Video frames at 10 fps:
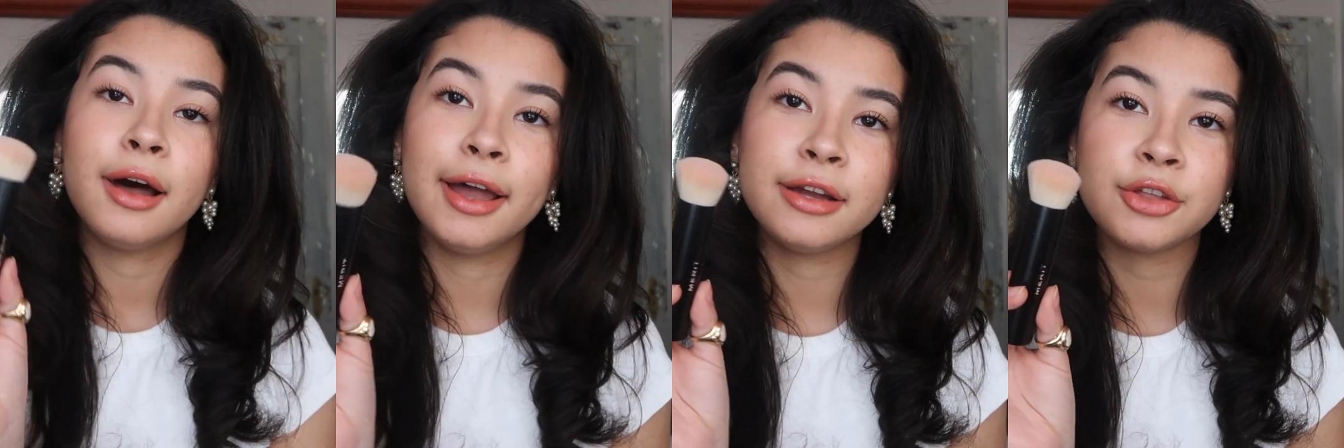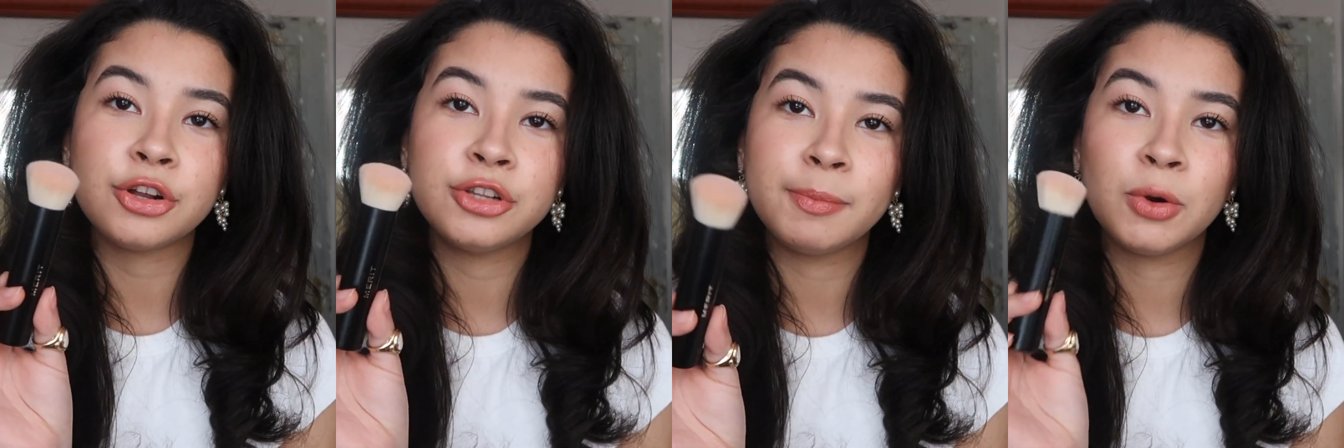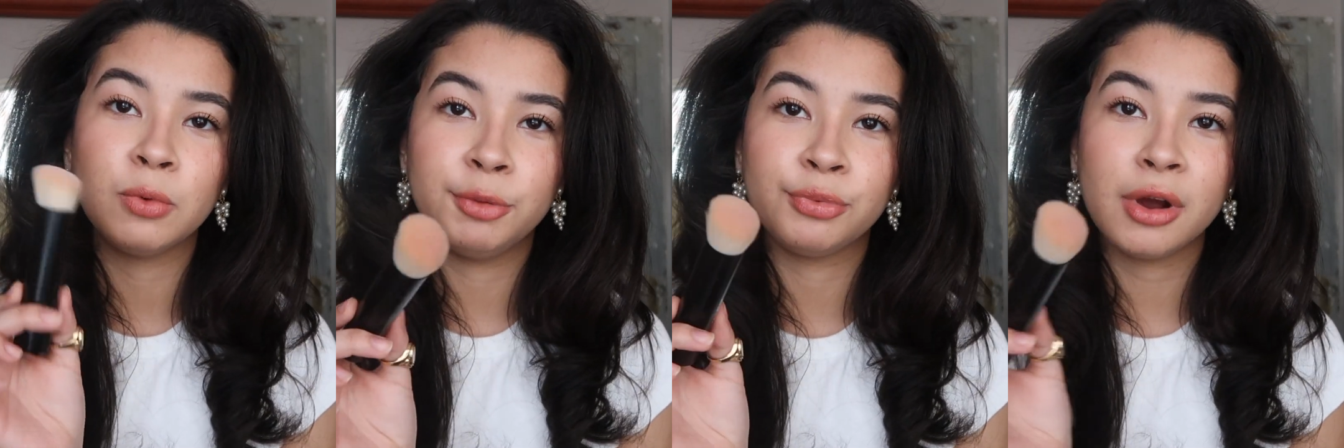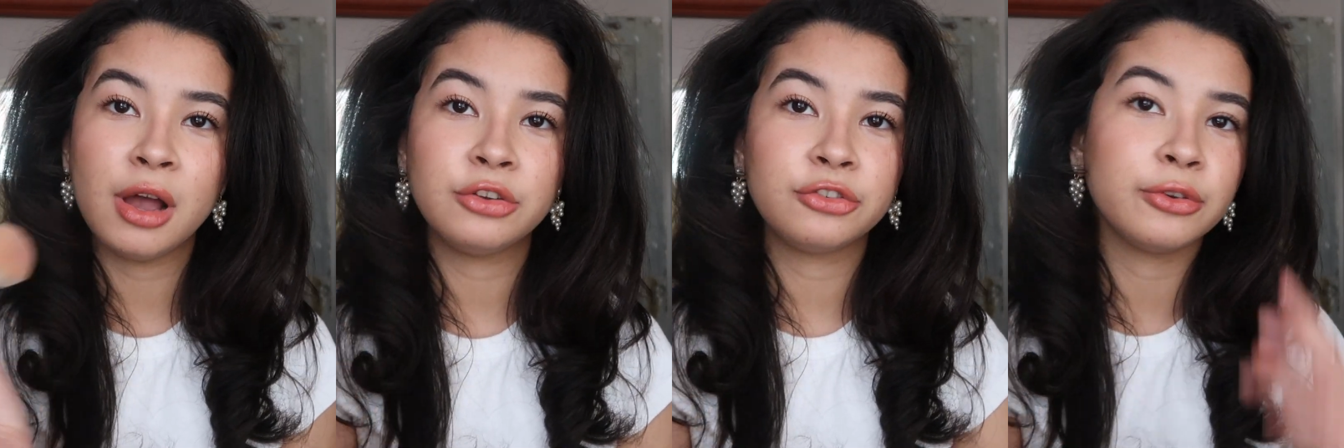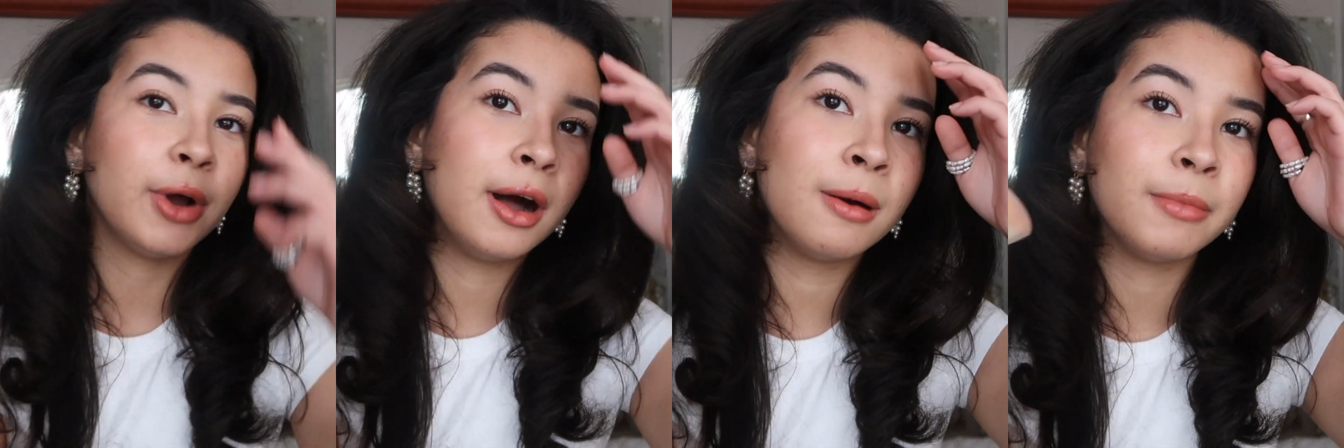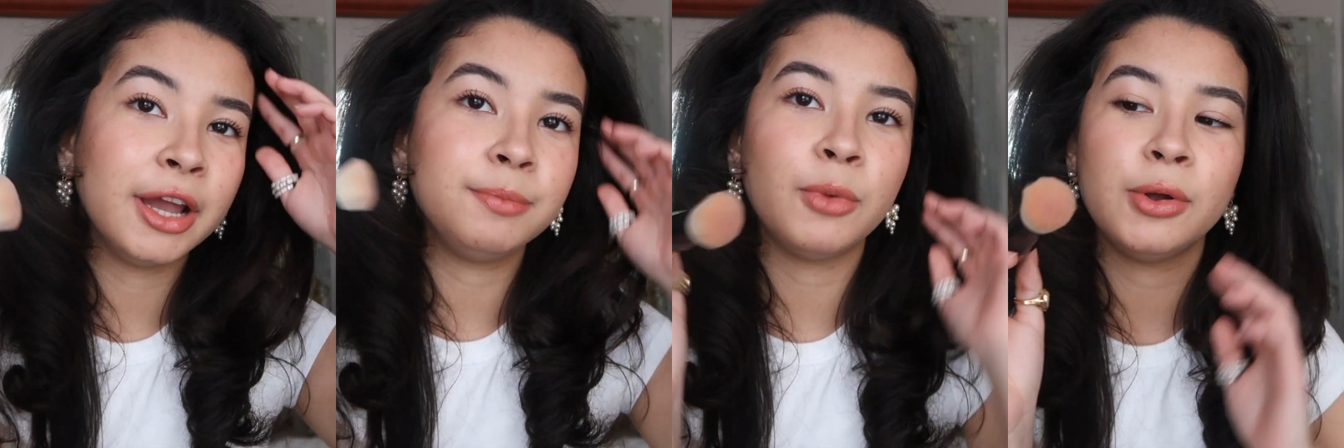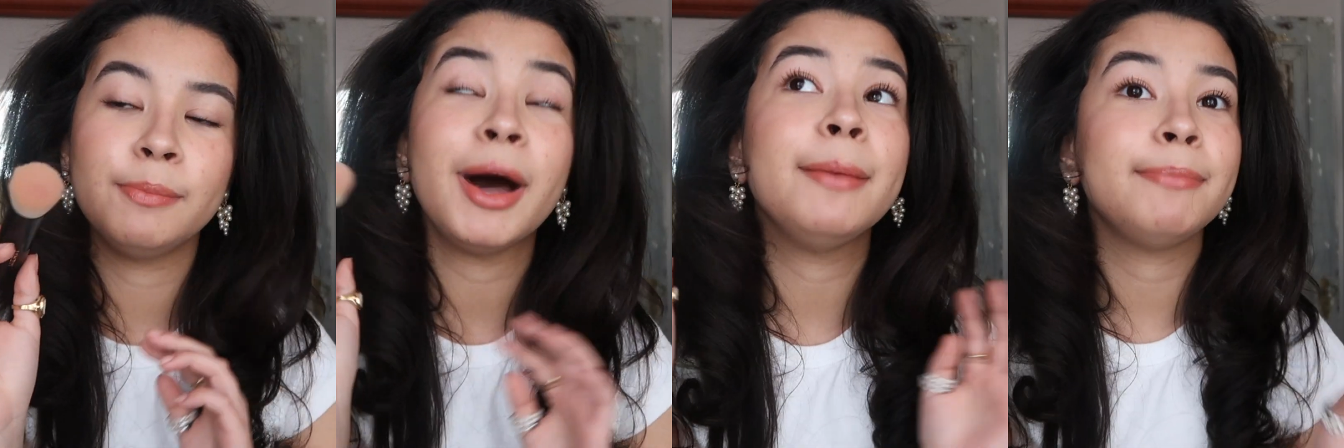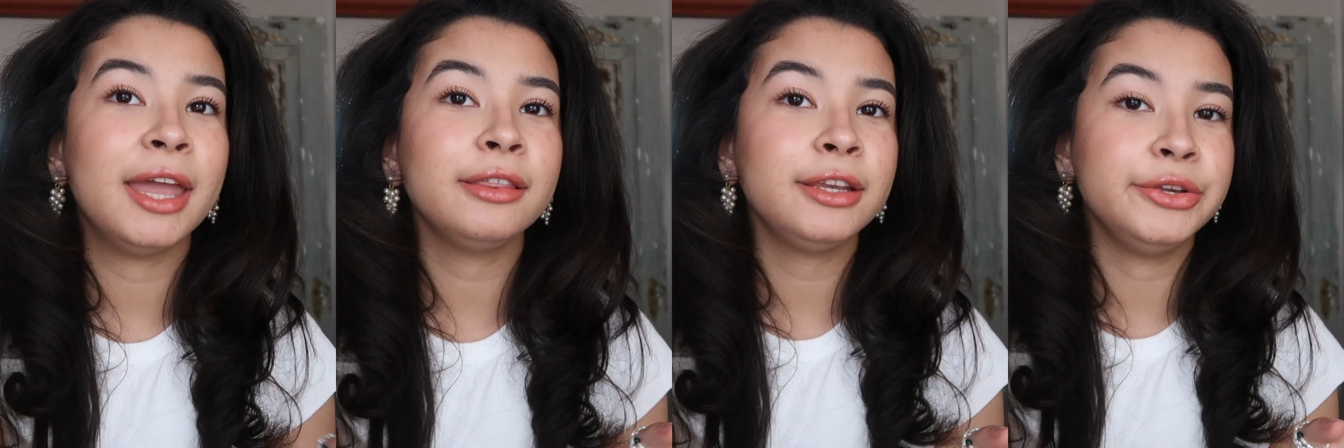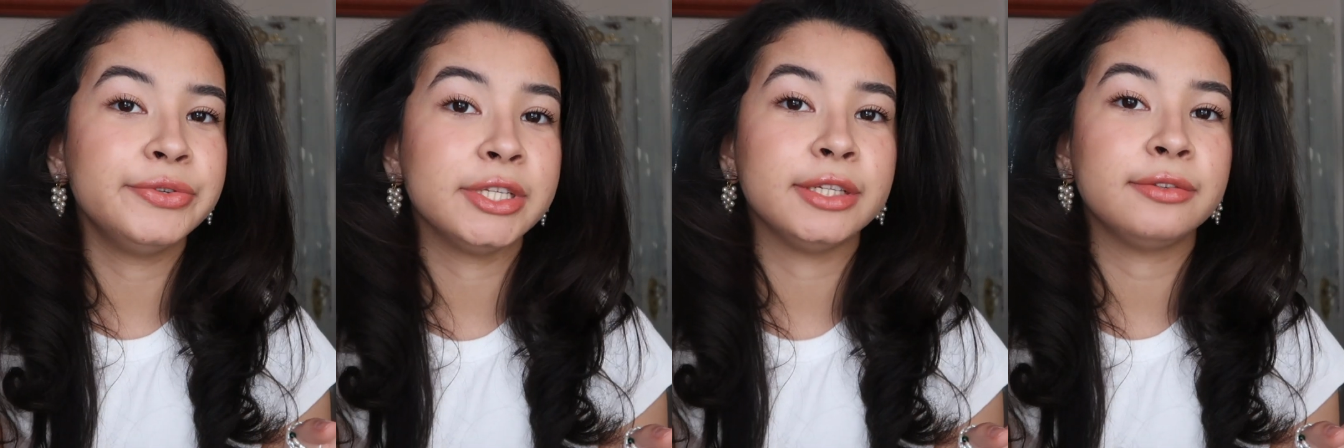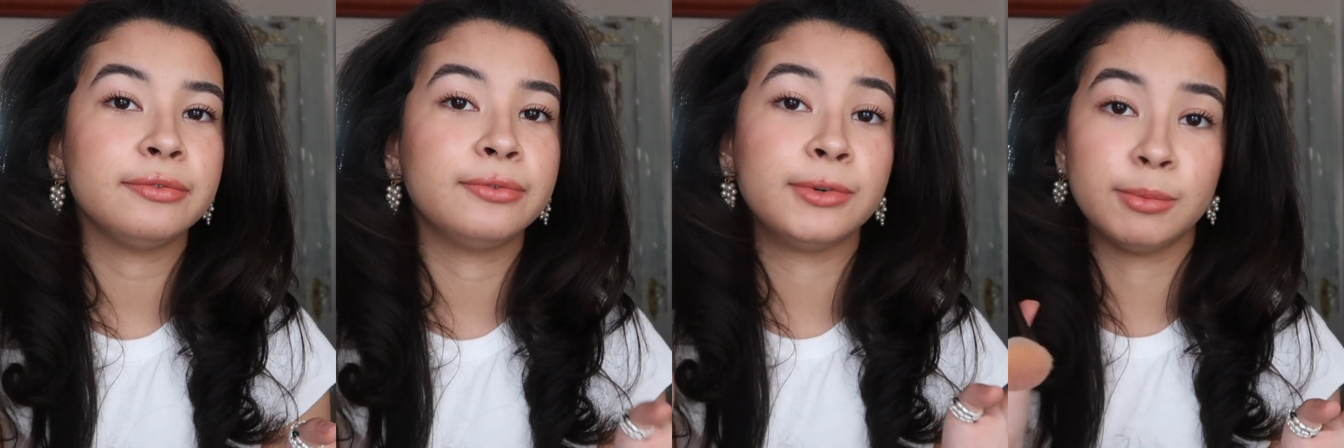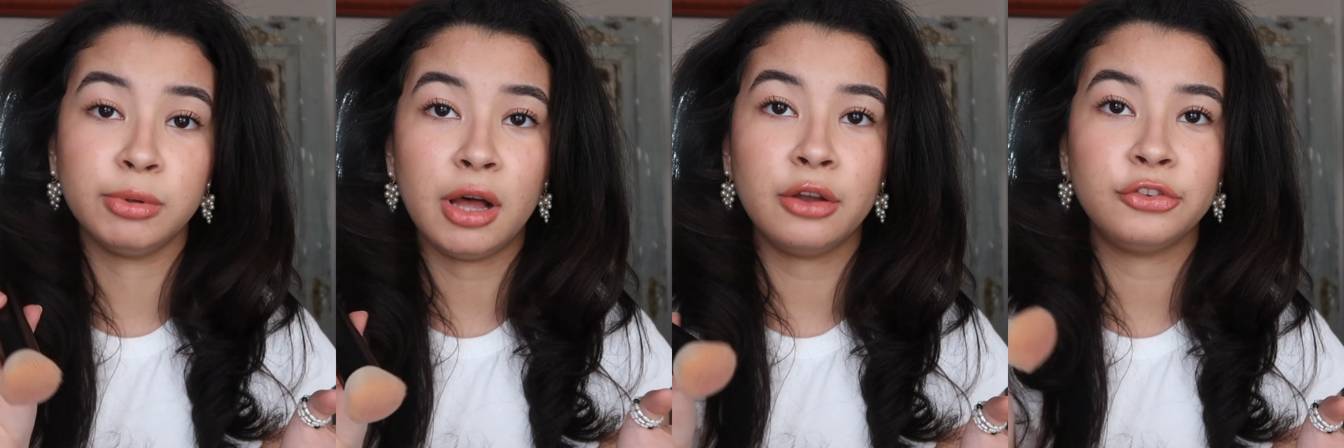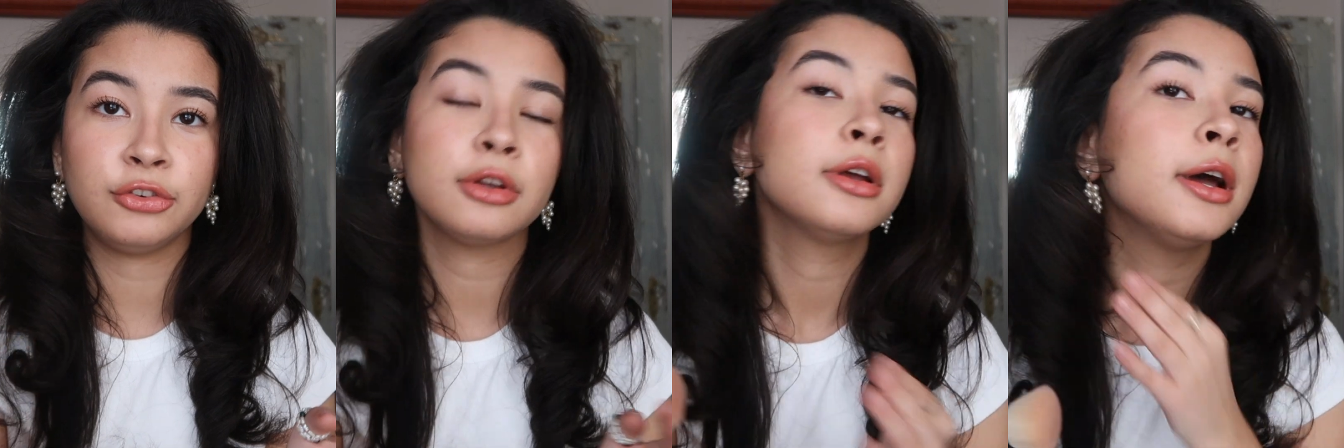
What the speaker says: I got their #1 brush. I mainly use it for blush.